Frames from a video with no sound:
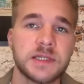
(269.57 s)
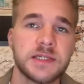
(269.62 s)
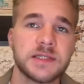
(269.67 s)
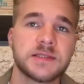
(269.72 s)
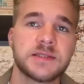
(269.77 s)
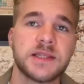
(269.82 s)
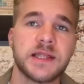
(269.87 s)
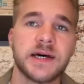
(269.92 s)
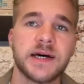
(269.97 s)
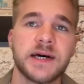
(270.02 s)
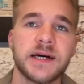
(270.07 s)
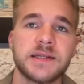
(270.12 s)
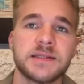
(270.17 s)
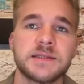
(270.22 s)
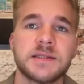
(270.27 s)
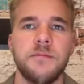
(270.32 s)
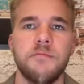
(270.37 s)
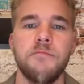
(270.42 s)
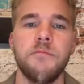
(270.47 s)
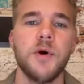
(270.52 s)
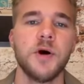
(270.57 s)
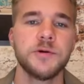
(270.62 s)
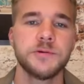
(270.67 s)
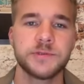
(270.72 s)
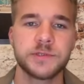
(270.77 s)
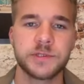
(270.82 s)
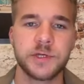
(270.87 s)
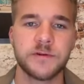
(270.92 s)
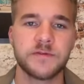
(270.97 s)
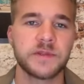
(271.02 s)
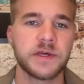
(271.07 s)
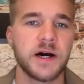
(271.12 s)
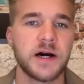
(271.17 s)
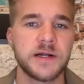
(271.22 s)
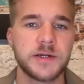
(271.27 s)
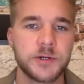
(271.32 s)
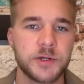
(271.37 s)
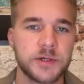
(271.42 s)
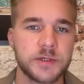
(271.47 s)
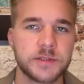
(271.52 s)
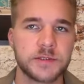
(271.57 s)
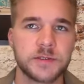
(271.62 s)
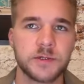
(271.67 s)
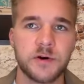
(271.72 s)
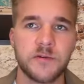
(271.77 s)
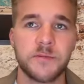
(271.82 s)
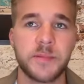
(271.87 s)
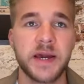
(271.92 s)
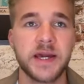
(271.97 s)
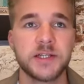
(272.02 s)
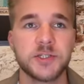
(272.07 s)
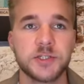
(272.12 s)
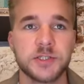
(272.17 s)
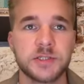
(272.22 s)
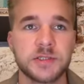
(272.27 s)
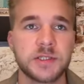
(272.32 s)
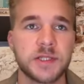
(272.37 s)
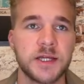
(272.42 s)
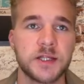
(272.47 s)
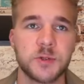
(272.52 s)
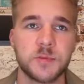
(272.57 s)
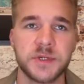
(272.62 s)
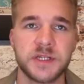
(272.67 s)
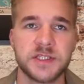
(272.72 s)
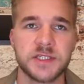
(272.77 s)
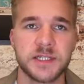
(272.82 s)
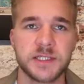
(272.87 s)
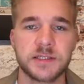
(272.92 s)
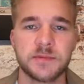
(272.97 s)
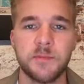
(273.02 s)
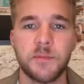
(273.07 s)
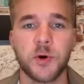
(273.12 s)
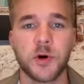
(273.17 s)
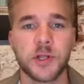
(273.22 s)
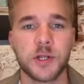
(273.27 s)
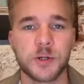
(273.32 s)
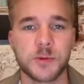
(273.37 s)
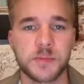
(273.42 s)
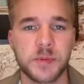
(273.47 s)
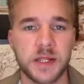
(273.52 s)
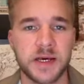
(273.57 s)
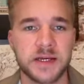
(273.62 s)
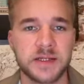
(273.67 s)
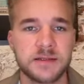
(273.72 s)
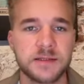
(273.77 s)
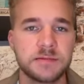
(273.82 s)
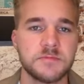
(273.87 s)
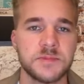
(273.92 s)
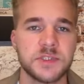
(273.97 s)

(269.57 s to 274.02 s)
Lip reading: is that most of the hundreds of pages tend to be just boilerplate,